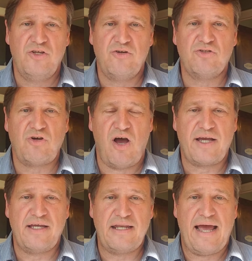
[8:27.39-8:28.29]
you're
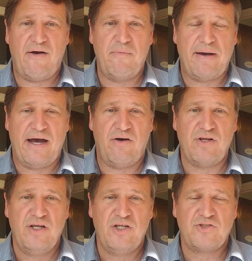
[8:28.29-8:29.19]
talking now
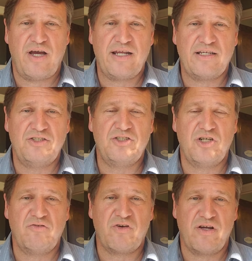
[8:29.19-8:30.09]
about trying to conserve